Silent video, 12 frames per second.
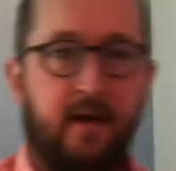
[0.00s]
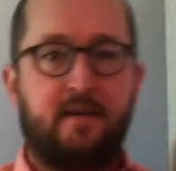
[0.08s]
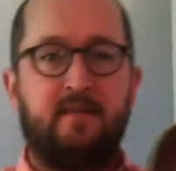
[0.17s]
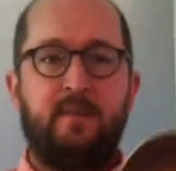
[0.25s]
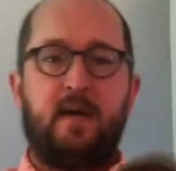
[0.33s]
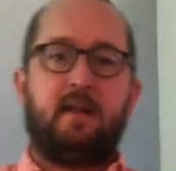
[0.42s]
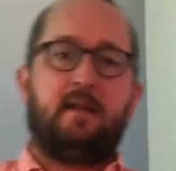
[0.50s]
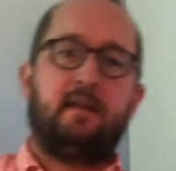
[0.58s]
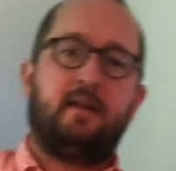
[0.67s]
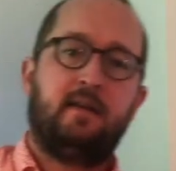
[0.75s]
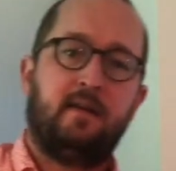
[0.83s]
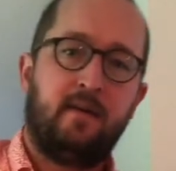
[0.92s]
octave mandolin,
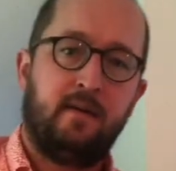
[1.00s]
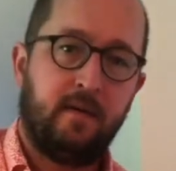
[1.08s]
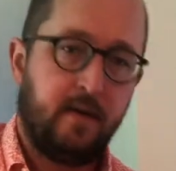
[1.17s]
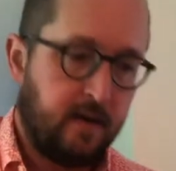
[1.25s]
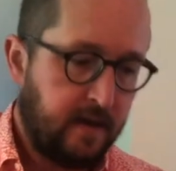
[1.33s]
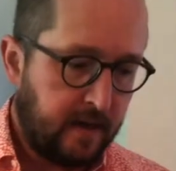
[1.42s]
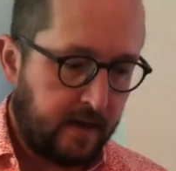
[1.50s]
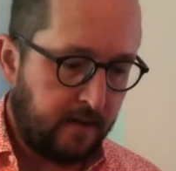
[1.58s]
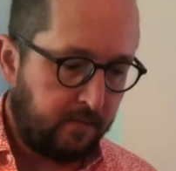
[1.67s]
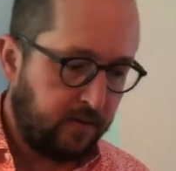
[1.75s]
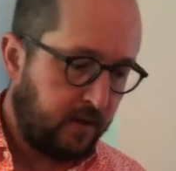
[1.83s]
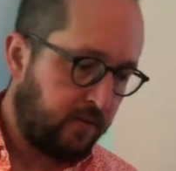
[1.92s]
and I'll
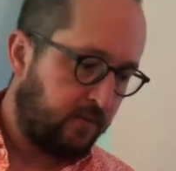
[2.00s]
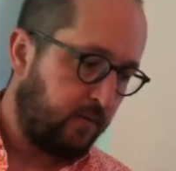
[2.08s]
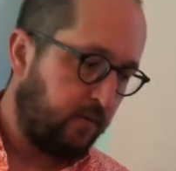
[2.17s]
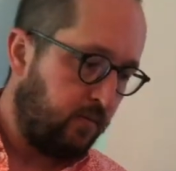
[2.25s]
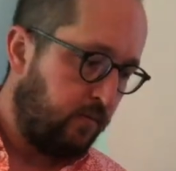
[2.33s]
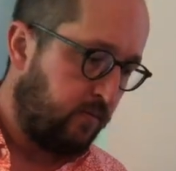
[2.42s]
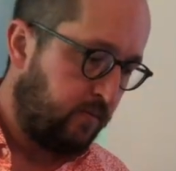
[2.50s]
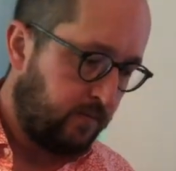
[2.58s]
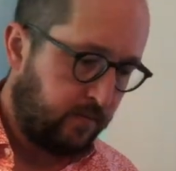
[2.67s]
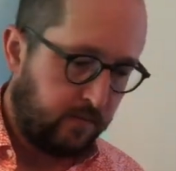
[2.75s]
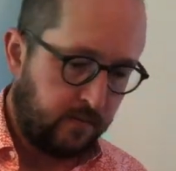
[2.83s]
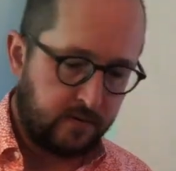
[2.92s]
play it through
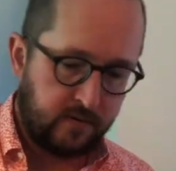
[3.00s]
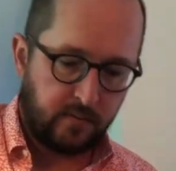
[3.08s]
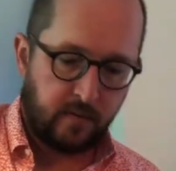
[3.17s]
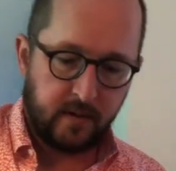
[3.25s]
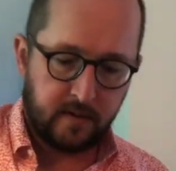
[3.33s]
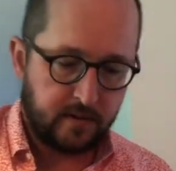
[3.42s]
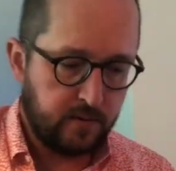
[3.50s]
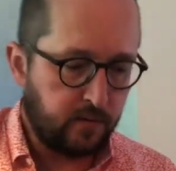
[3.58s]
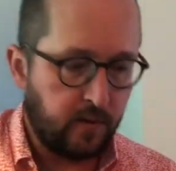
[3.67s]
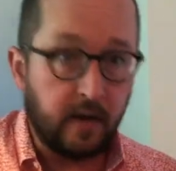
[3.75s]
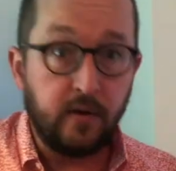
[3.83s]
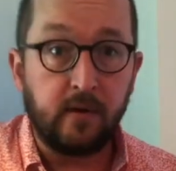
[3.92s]
once or twice,
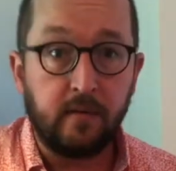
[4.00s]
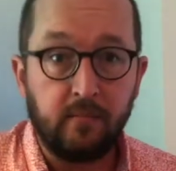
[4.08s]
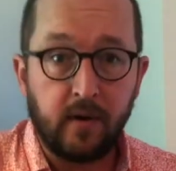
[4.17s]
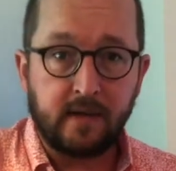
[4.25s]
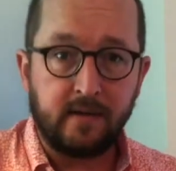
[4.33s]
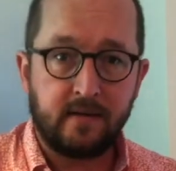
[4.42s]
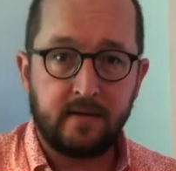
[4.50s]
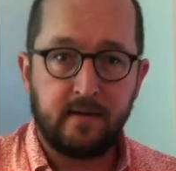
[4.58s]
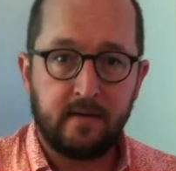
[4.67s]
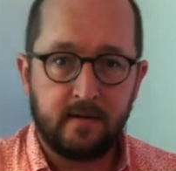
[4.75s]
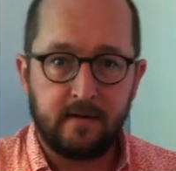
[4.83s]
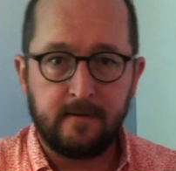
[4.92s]
and you can practice
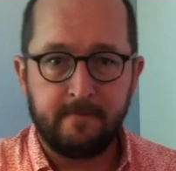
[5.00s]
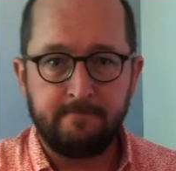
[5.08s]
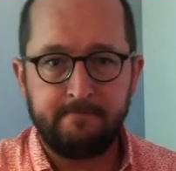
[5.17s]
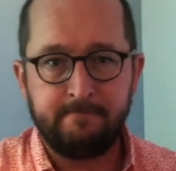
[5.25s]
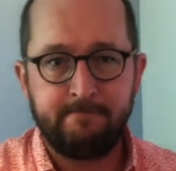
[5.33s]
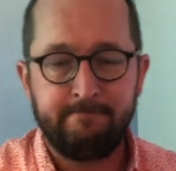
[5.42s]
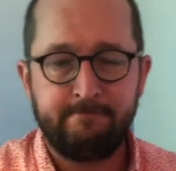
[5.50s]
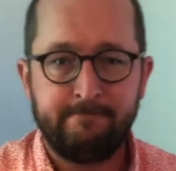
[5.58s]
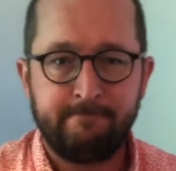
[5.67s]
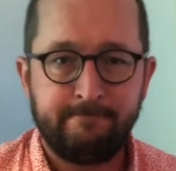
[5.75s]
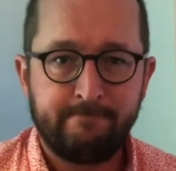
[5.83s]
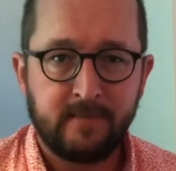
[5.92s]

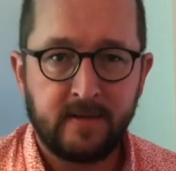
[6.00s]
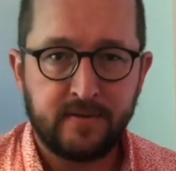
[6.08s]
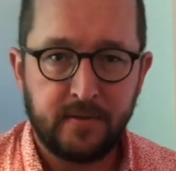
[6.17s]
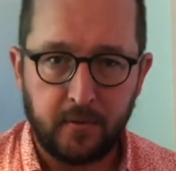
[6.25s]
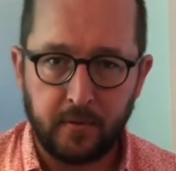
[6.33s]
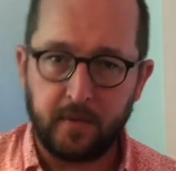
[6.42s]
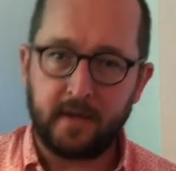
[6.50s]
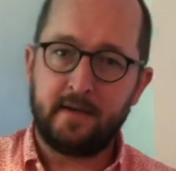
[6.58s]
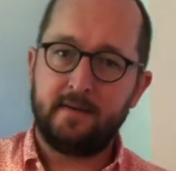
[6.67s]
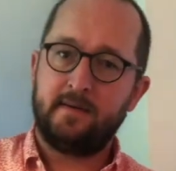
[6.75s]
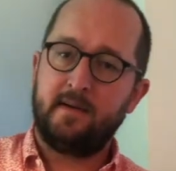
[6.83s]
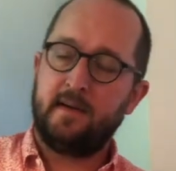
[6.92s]
soloing
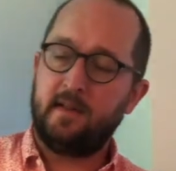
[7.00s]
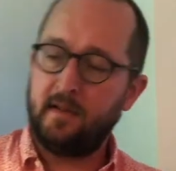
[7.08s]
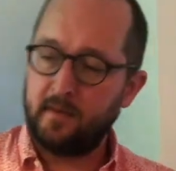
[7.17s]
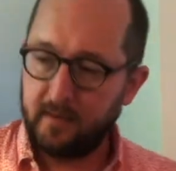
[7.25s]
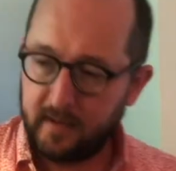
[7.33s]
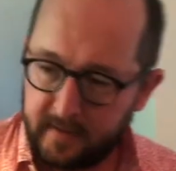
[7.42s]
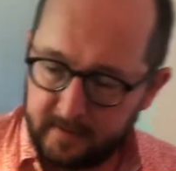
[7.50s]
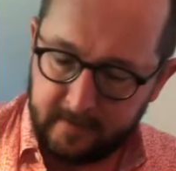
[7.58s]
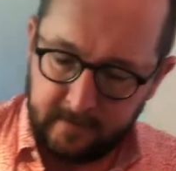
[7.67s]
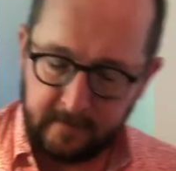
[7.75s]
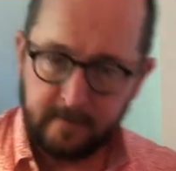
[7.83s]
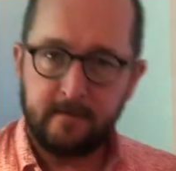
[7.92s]
along with this.